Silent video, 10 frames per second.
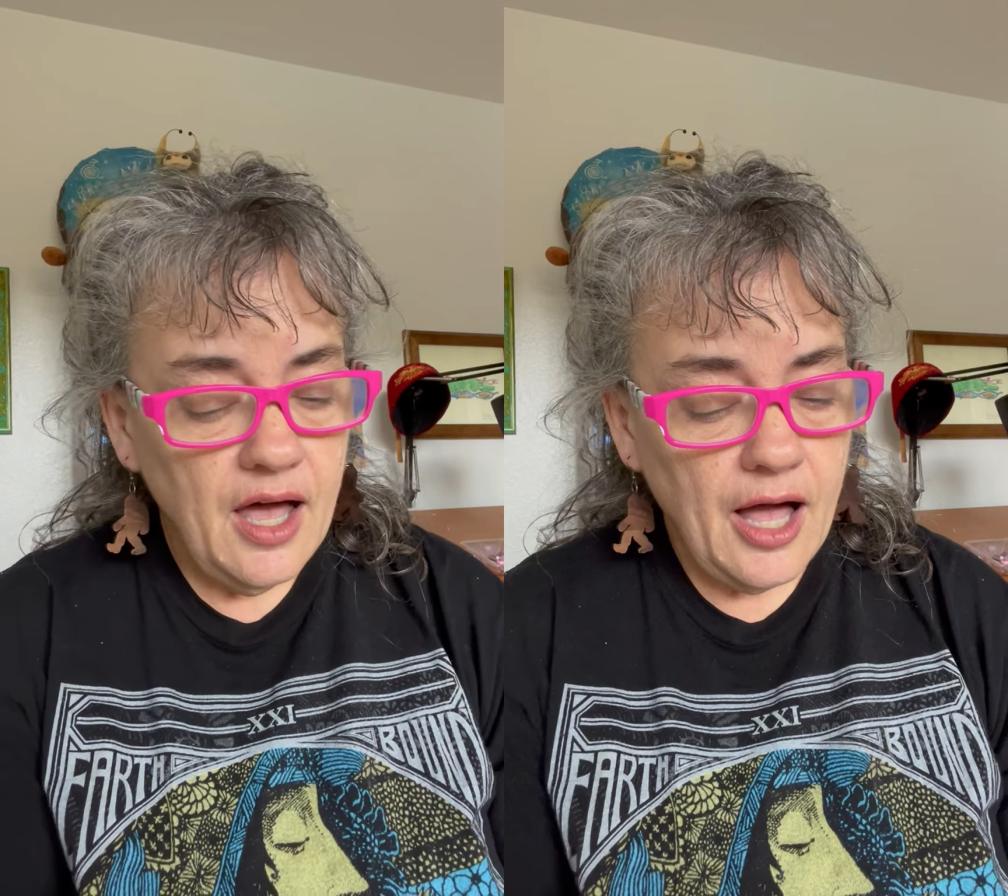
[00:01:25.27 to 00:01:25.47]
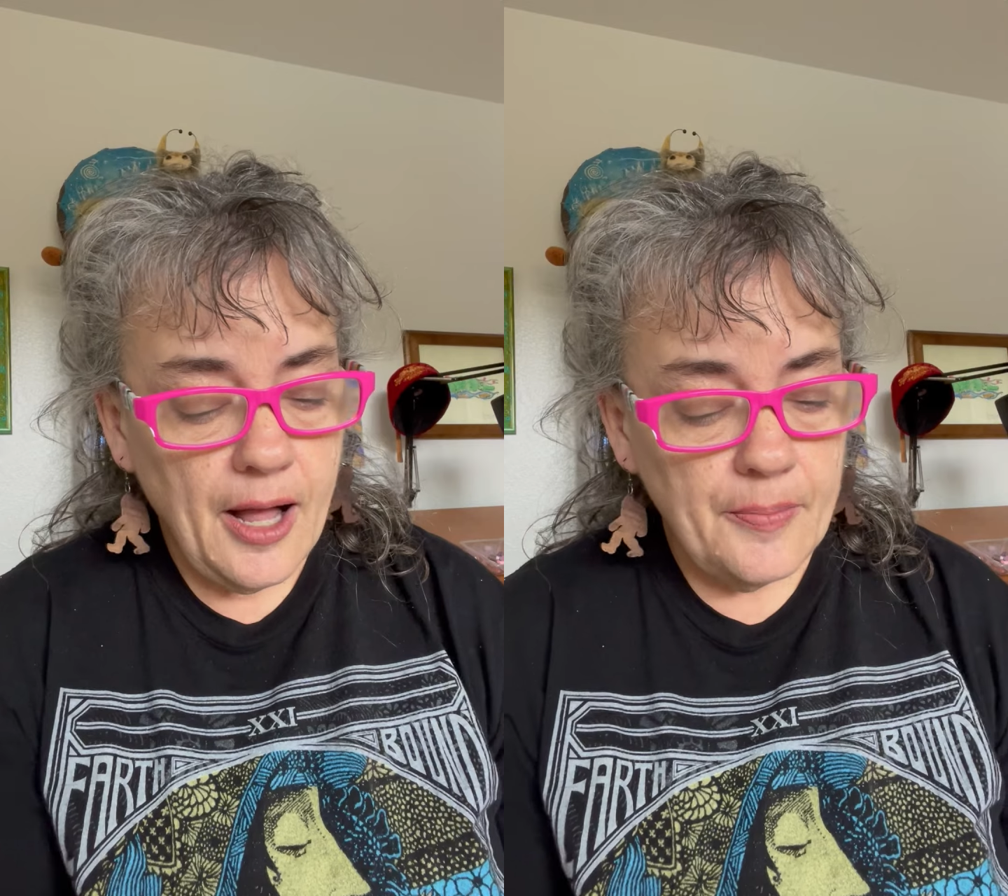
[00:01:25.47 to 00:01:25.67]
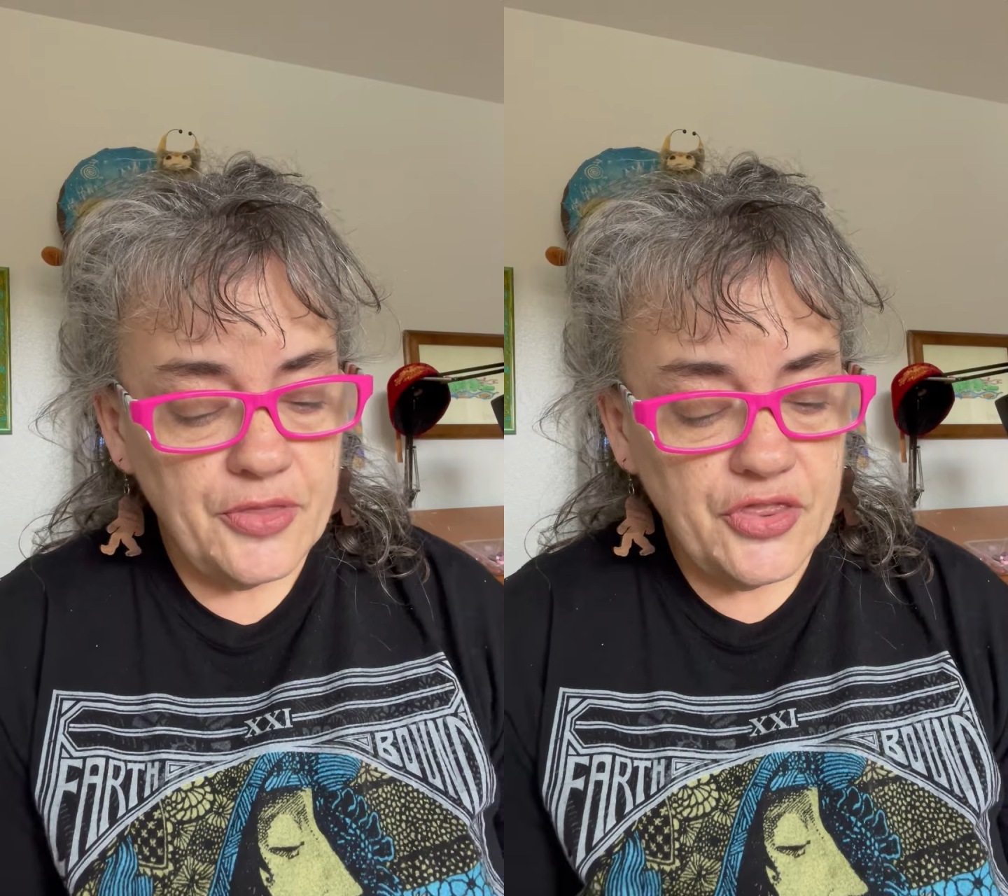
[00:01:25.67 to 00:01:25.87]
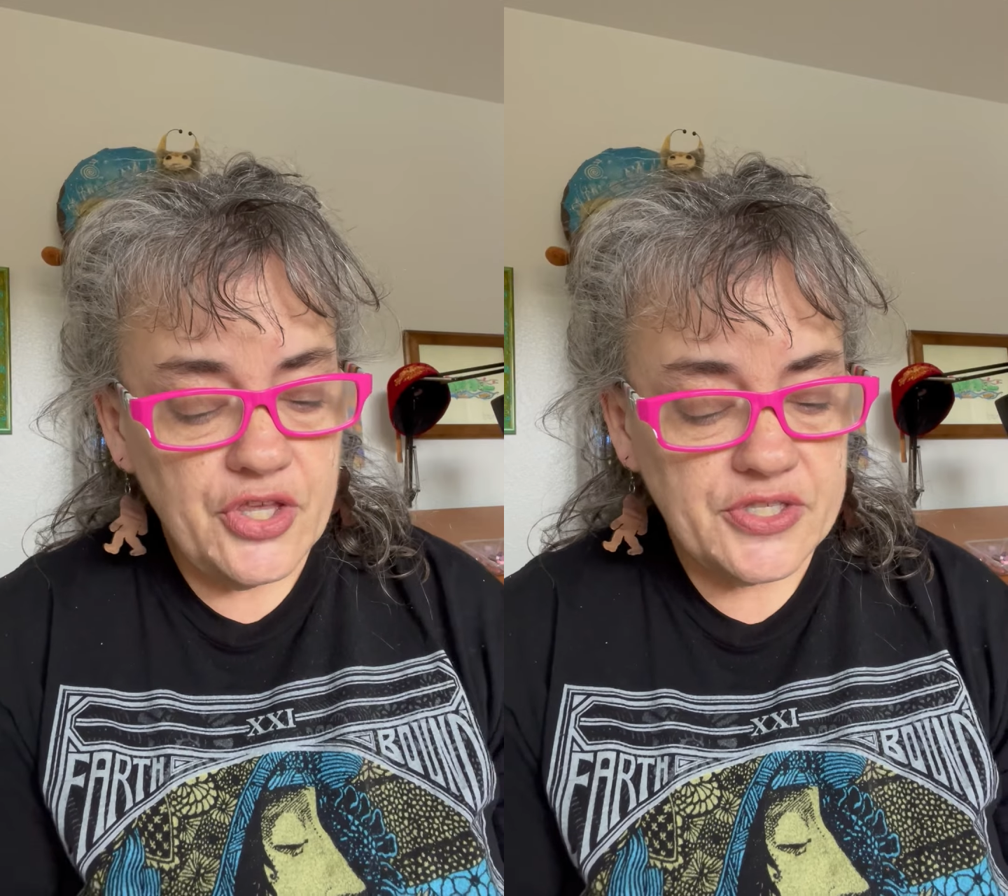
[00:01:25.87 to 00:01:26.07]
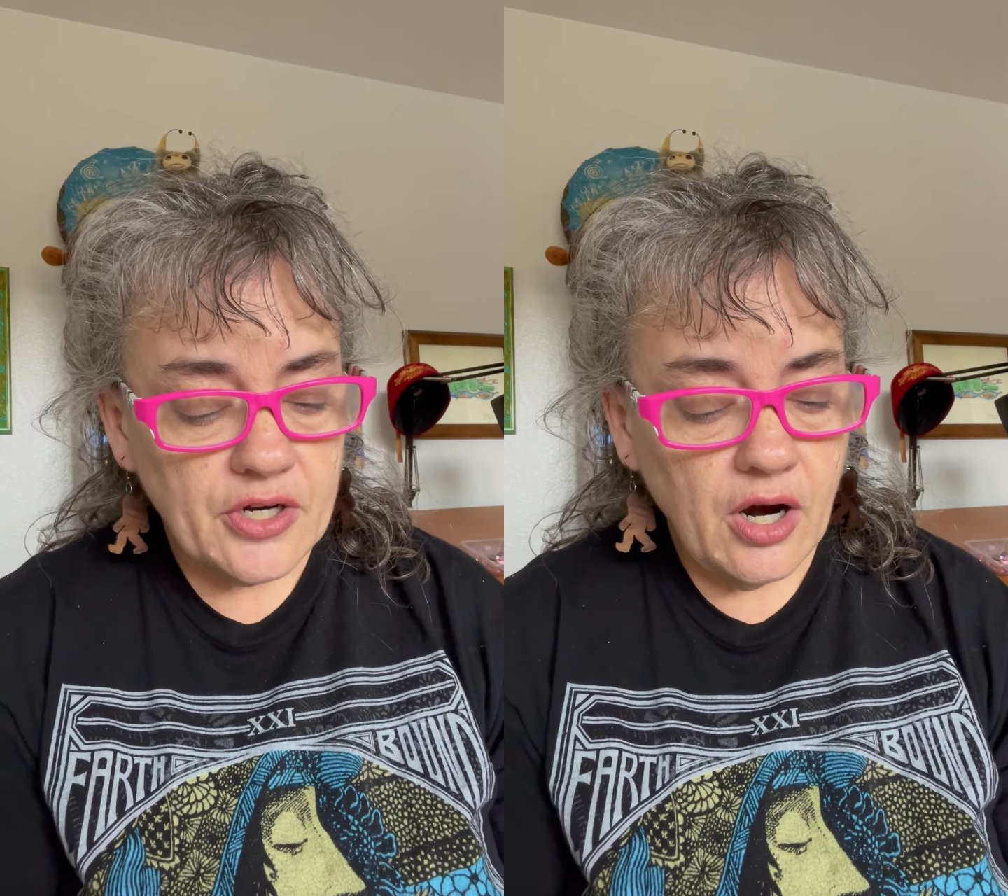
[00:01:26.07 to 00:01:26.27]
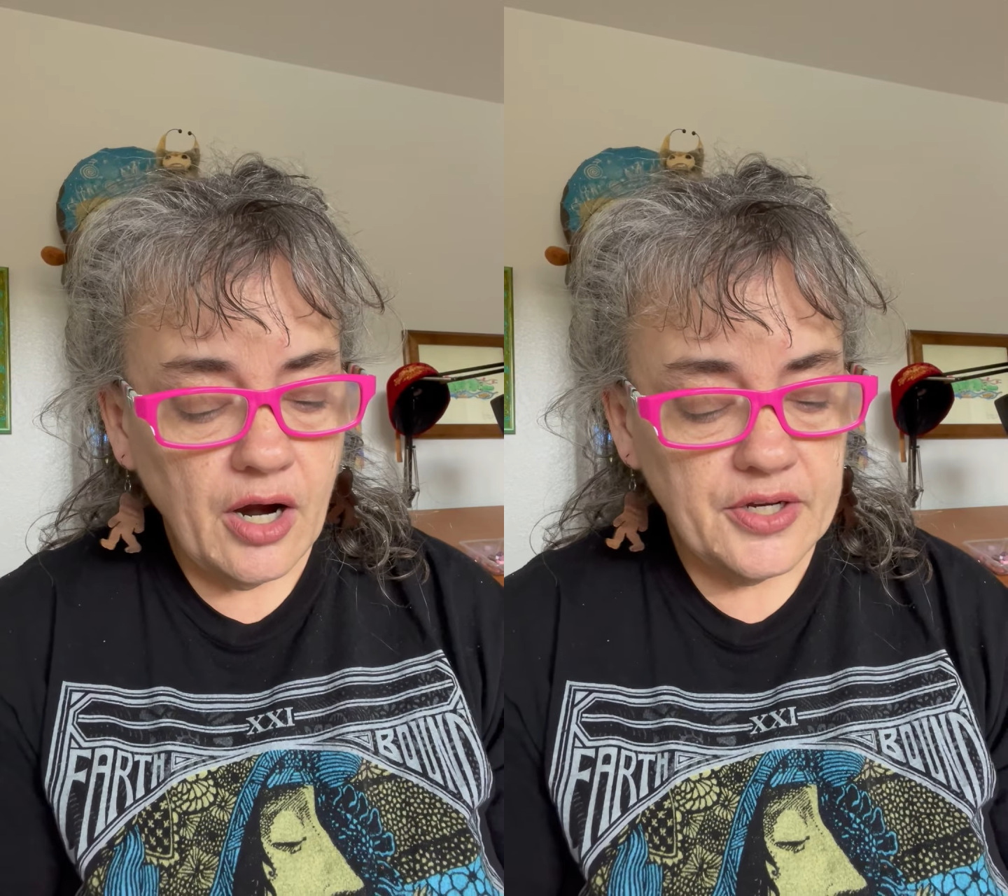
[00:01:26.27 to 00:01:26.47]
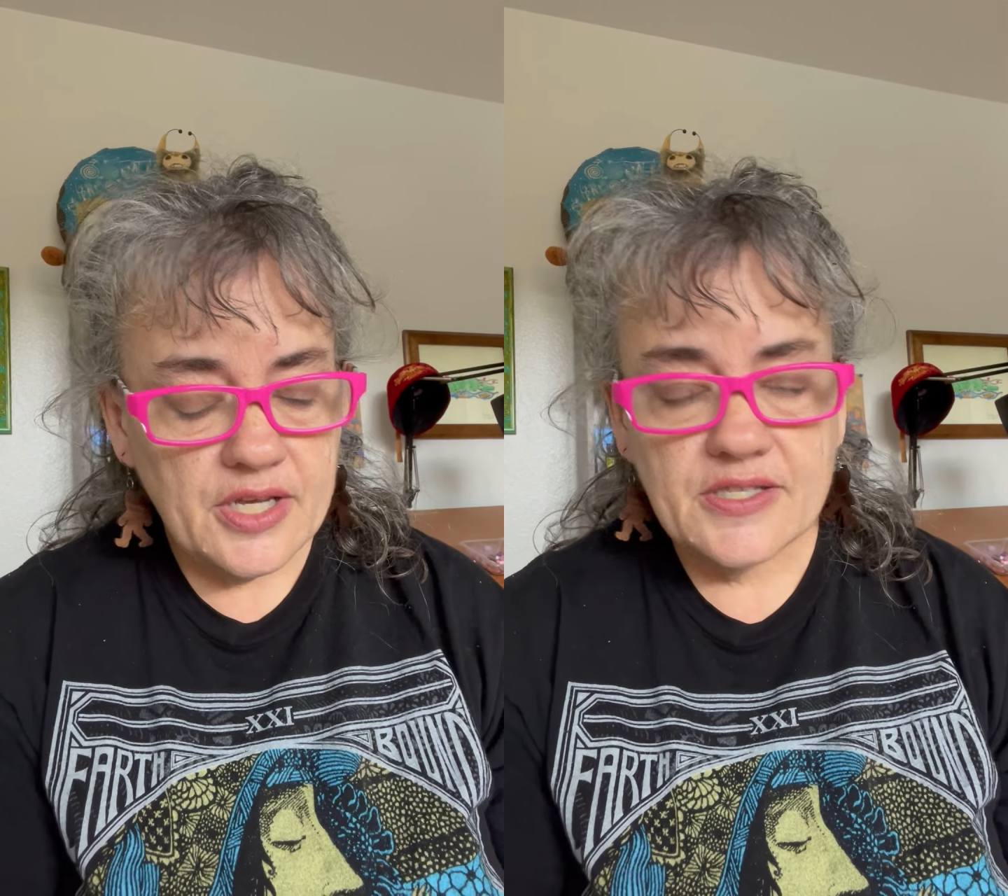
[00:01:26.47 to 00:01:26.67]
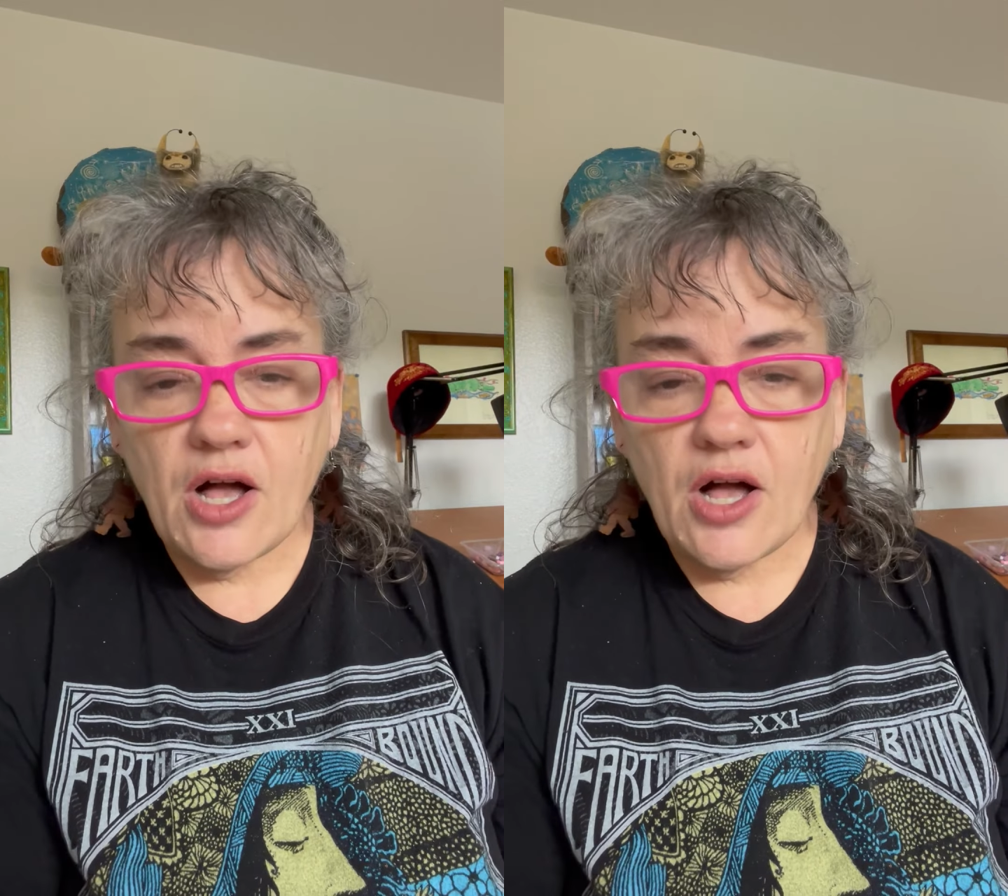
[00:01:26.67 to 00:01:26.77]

Um, this card is